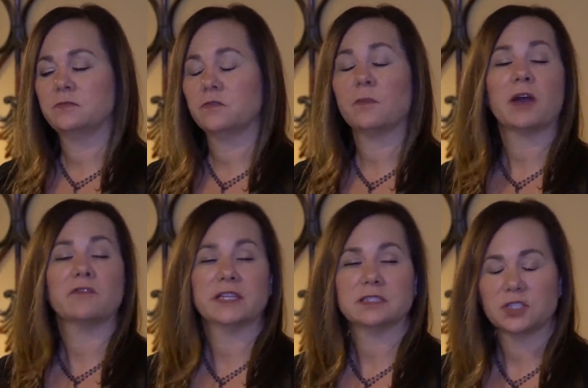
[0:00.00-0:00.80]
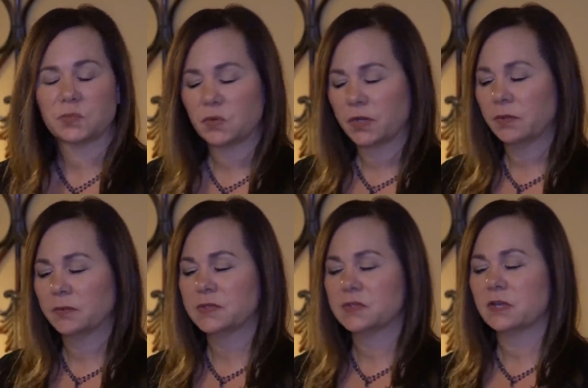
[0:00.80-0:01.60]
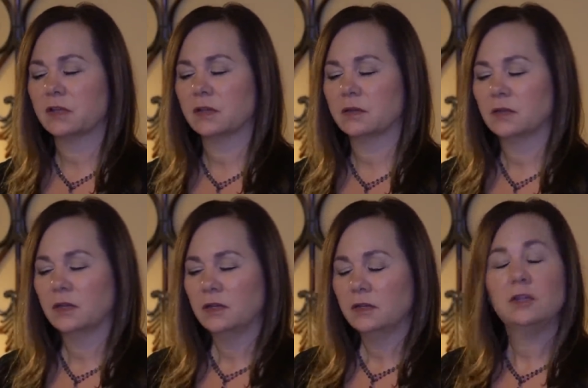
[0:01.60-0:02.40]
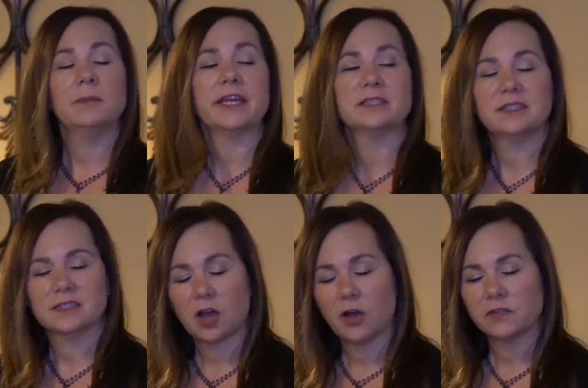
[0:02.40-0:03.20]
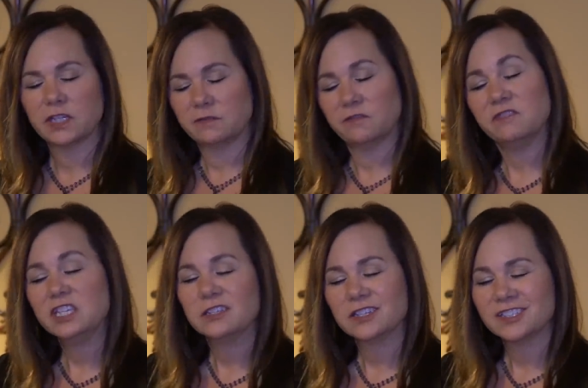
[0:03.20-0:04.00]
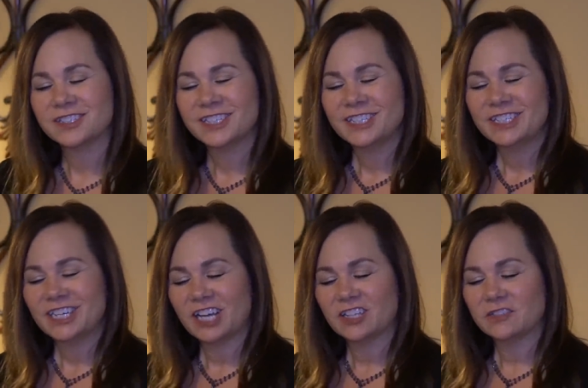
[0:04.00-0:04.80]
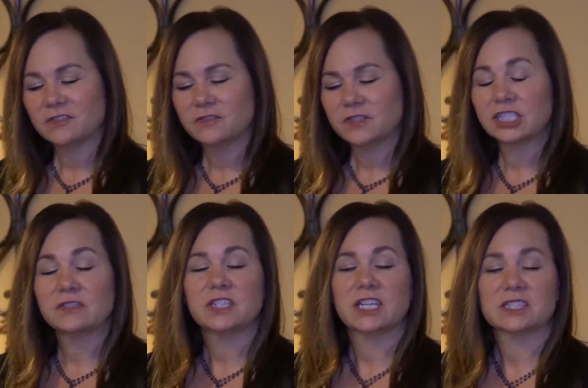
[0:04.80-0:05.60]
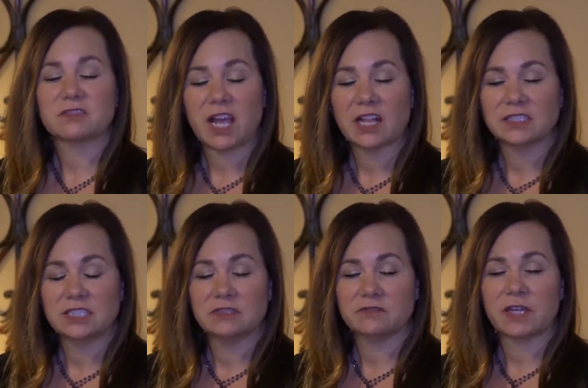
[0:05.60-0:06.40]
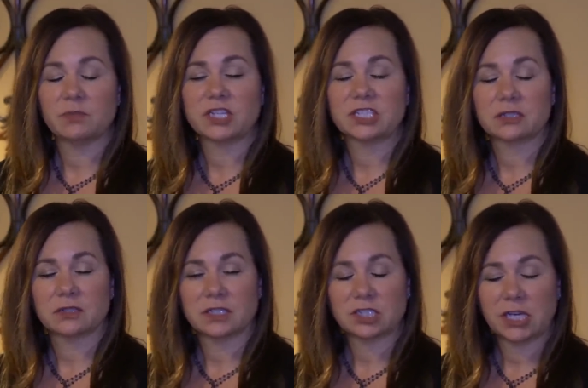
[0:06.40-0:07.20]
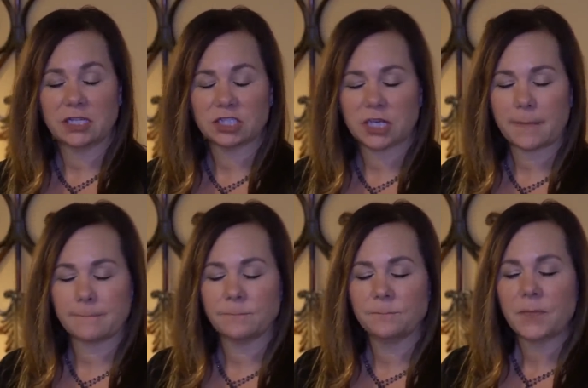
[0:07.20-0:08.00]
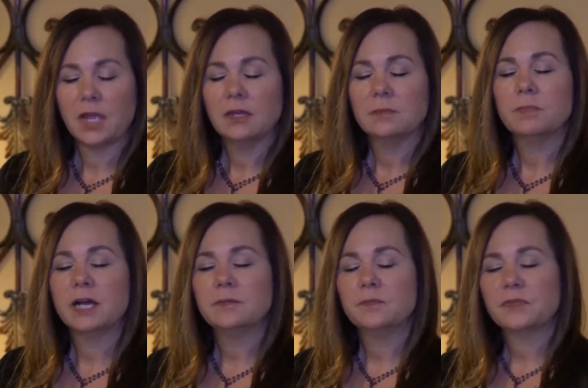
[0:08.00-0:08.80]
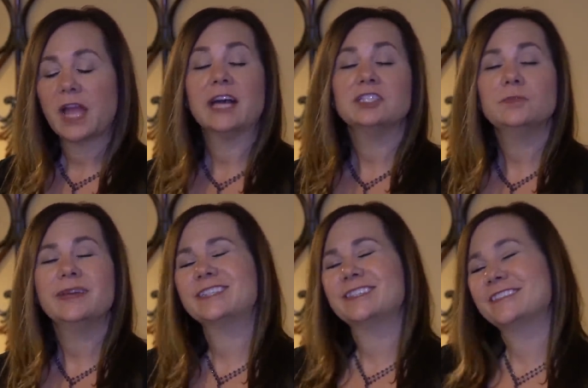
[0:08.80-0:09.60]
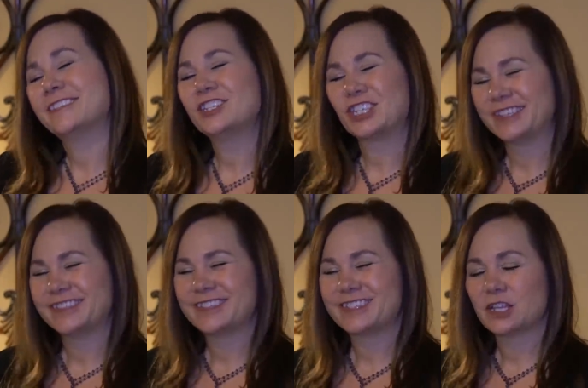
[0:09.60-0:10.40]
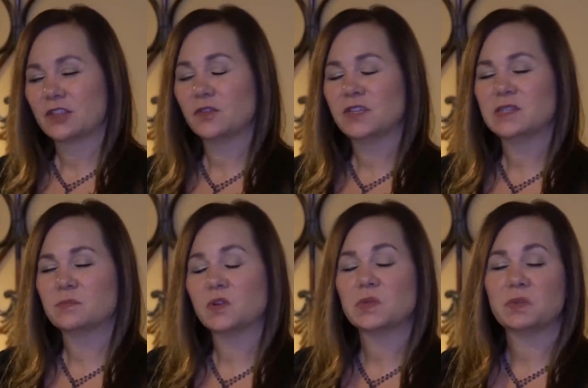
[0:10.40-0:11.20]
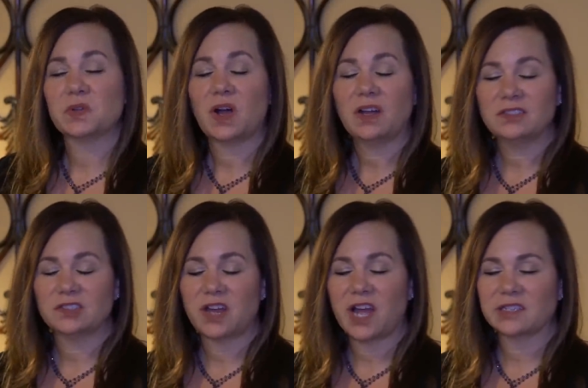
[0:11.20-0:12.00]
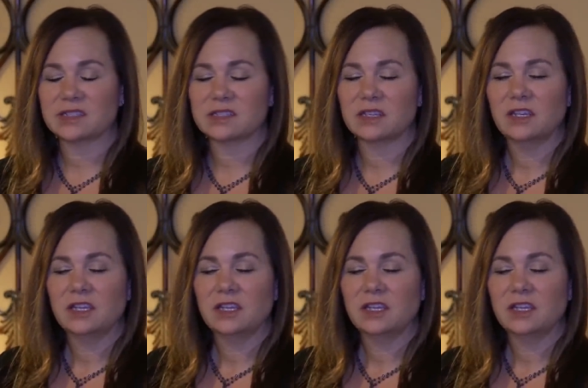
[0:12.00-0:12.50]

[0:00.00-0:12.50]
from our vantage point, we would say that humanity is often in fear of shifting its reality and vibrationally changing. But as you make decisions through these multiple contracts,